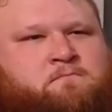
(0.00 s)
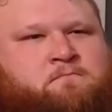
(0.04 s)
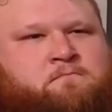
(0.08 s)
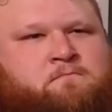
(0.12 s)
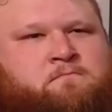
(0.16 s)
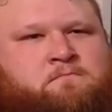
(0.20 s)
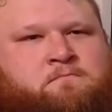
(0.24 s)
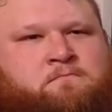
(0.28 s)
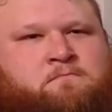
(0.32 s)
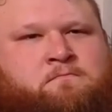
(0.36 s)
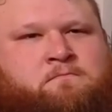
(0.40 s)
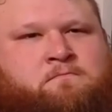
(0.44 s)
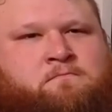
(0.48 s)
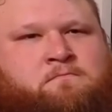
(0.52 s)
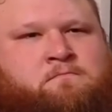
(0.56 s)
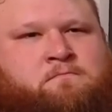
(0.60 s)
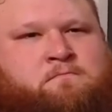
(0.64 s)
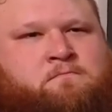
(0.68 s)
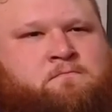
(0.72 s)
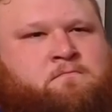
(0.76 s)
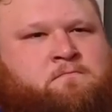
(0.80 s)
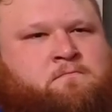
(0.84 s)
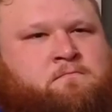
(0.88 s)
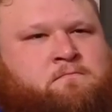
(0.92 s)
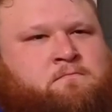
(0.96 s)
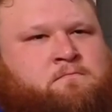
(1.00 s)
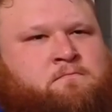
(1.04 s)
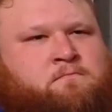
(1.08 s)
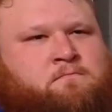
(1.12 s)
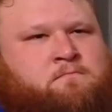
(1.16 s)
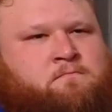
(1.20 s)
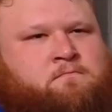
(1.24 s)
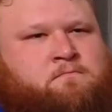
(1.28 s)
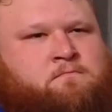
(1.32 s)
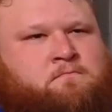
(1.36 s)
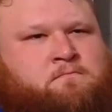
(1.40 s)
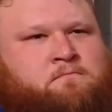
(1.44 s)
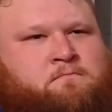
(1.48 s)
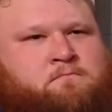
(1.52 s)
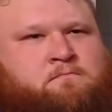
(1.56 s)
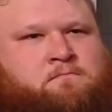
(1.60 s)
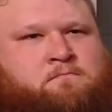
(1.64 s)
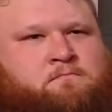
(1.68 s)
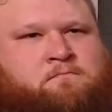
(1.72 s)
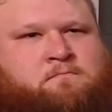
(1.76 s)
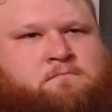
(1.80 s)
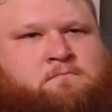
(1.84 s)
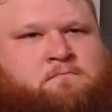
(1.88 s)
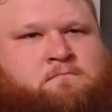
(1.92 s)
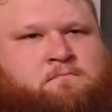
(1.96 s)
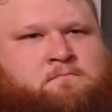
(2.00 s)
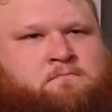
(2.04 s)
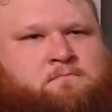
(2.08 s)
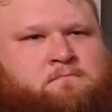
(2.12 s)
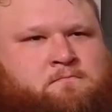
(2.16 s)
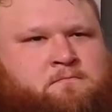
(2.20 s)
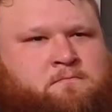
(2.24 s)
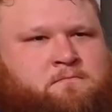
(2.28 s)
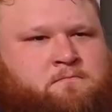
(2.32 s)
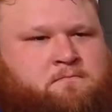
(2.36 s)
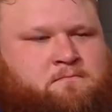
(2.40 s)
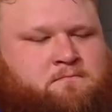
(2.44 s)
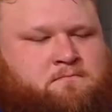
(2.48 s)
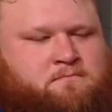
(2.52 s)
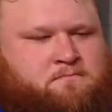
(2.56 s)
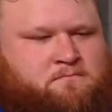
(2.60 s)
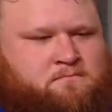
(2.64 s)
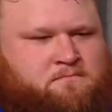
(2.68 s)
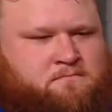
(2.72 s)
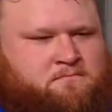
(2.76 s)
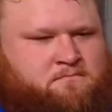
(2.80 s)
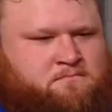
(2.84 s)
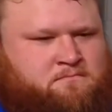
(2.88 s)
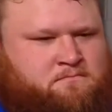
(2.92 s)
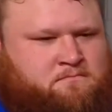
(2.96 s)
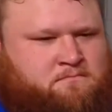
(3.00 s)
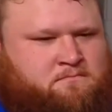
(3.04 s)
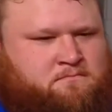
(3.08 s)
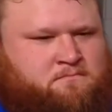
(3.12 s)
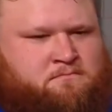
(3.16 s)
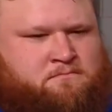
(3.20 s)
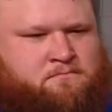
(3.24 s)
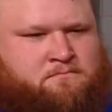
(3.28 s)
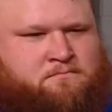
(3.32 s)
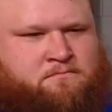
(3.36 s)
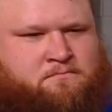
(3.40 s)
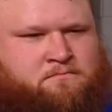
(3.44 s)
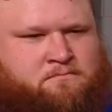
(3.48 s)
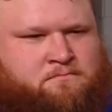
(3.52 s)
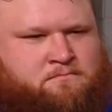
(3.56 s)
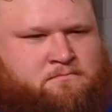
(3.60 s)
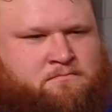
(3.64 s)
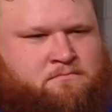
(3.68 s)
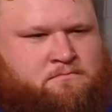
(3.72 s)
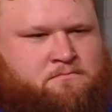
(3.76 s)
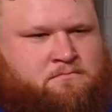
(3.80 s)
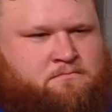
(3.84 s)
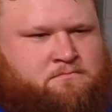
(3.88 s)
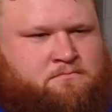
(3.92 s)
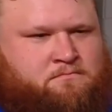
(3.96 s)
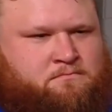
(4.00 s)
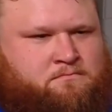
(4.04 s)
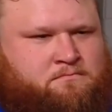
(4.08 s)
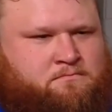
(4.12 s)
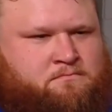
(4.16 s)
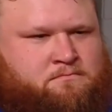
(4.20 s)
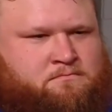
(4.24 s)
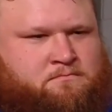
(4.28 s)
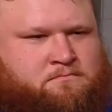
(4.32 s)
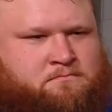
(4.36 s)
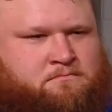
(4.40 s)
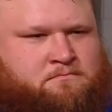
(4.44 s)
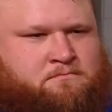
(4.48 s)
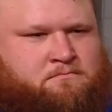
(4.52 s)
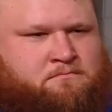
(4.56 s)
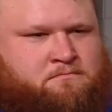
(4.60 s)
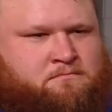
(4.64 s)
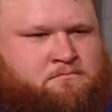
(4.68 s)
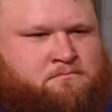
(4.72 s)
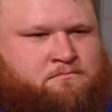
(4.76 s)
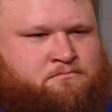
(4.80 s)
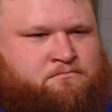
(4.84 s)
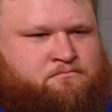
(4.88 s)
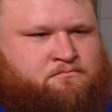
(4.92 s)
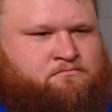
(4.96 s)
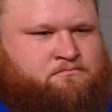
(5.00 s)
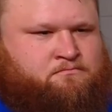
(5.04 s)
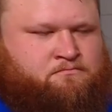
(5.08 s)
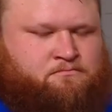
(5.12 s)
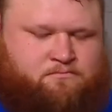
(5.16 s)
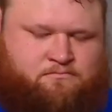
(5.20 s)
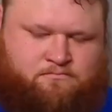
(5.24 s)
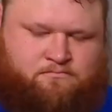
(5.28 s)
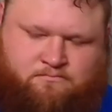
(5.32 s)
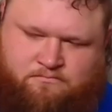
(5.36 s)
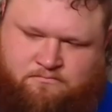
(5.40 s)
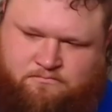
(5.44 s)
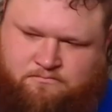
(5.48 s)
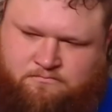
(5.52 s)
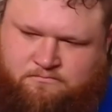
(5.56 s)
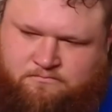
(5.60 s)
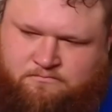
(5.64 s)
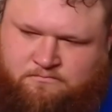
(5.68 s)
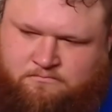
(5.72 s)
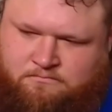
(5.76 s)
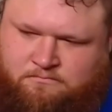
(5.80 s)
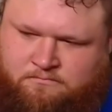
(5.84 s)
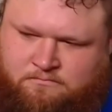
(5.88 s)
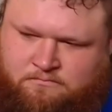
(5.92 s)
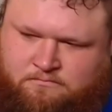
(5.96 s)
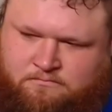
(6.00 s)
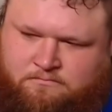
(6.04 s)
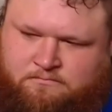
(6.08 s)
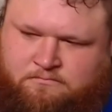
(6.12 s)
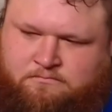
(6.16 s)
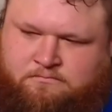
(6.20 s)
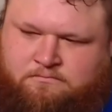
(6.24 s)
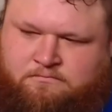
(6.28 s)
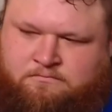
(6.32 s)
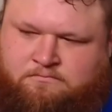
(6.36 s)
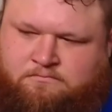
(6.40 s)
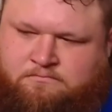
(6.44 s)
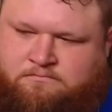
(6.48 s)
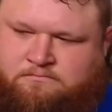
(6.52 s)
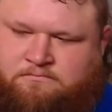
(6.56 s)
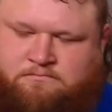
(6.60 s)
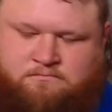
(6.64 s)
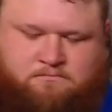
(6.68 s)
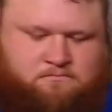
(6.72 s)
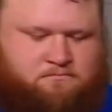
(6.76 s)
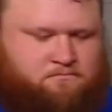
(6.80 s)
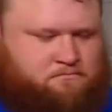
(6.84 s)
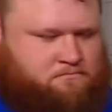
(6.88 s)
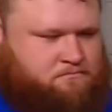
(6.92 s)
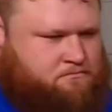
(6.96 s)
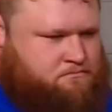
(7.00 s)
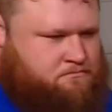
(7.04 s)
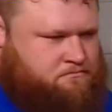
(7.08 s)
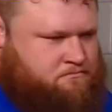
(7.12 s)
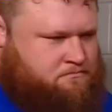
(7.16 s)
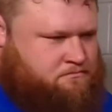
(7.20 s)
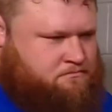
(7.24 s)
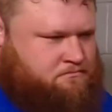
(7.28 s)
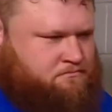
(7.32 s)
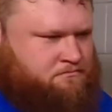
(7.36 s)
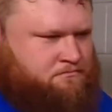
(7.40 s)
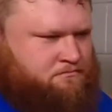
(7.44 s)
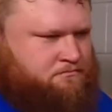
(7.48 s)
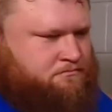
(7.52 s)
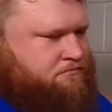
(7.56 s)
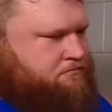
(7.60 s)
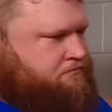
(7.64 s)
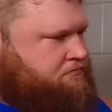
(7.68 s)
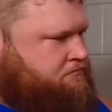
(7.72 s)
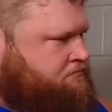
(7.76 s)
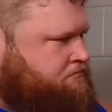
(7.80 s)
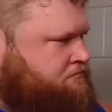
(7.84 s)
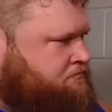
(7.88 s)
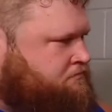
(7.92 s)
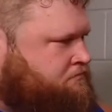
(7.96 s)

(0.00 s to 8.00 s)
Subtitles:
(not speaking)